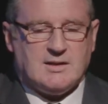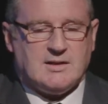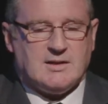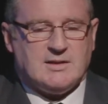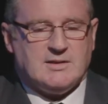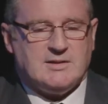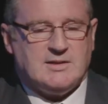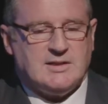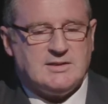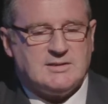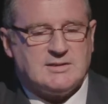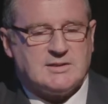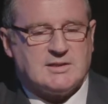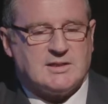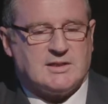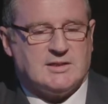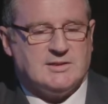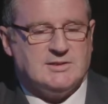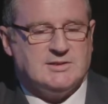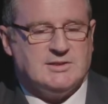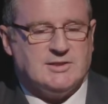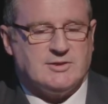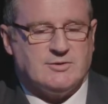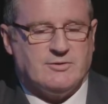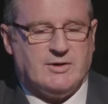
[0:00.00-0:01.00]
This
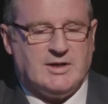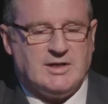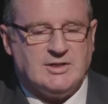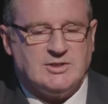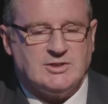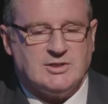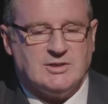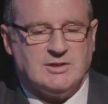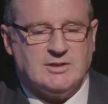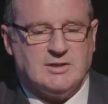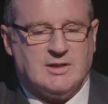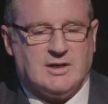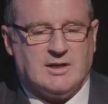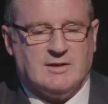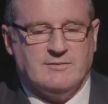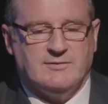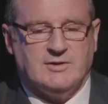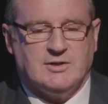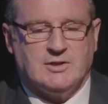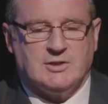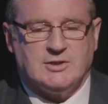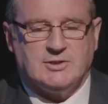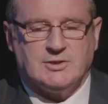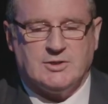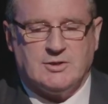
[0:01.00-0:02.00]
consideration of the
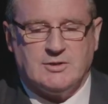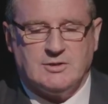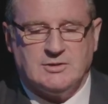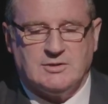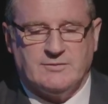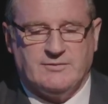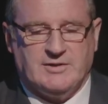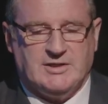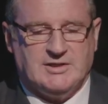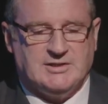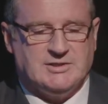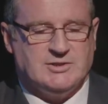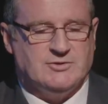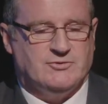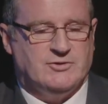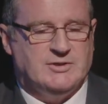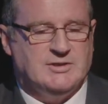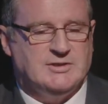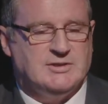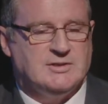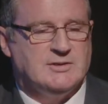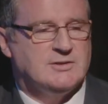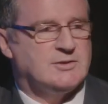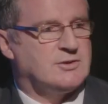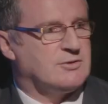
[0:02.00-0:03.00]
alternative
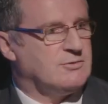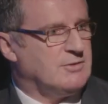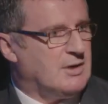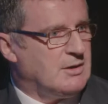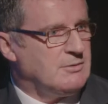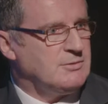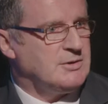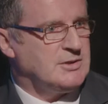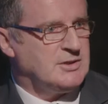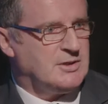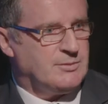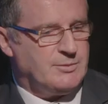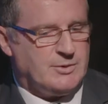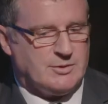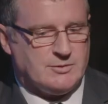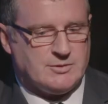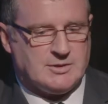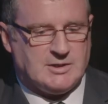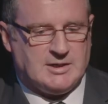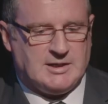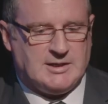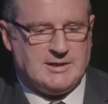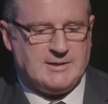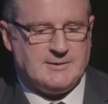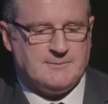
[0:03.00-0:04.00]
histories surrounding the
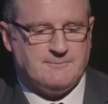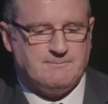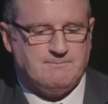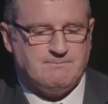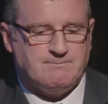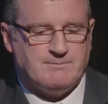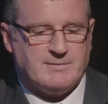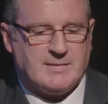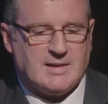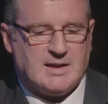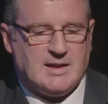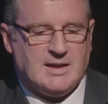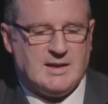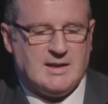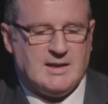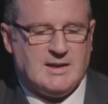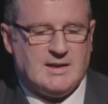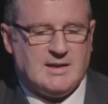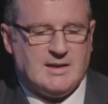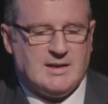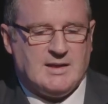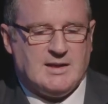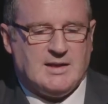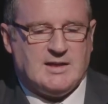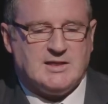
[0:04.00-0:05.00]
mutiny
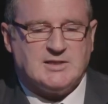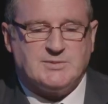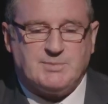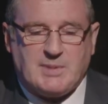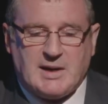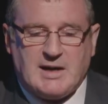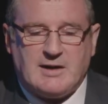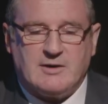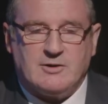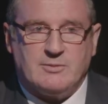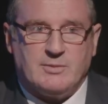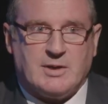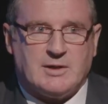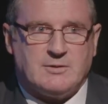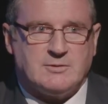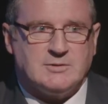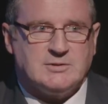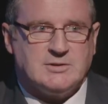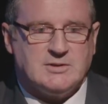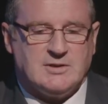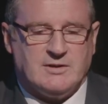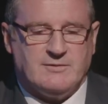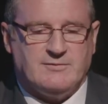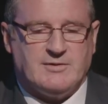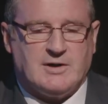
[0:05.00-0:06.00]
is
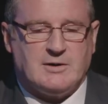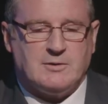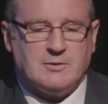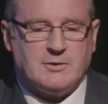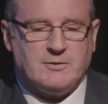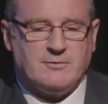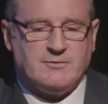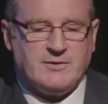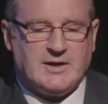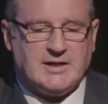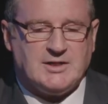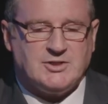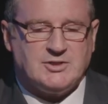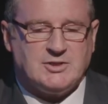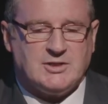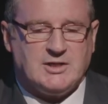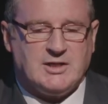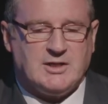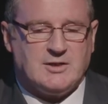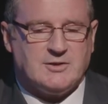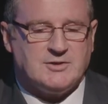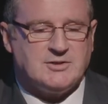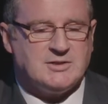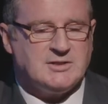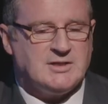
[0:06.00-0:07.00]
paramount if our reflection
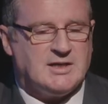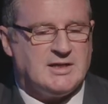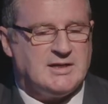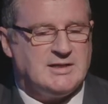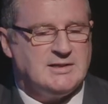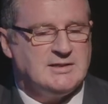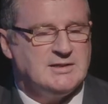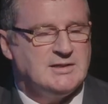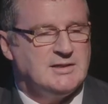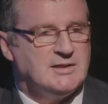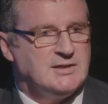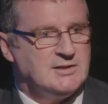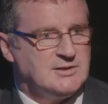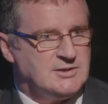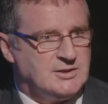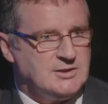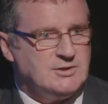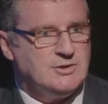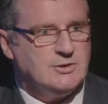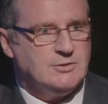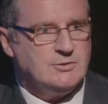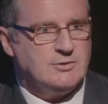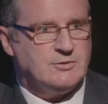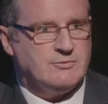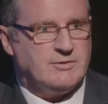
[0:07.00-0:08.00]
here tonight is to
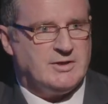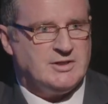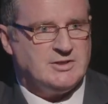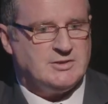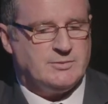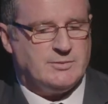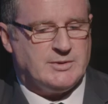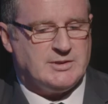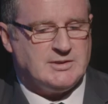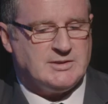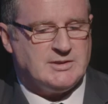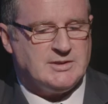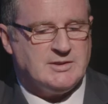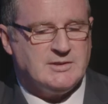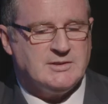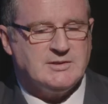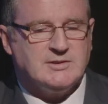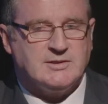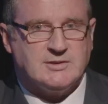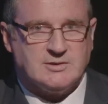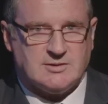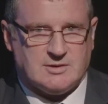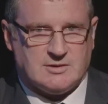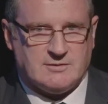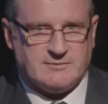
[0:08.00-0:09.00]
do the regiment
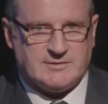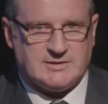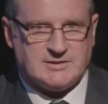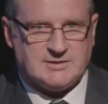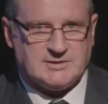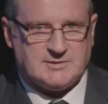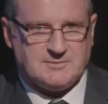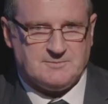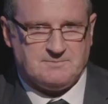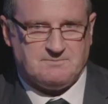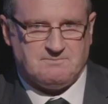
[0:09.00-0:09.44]
service.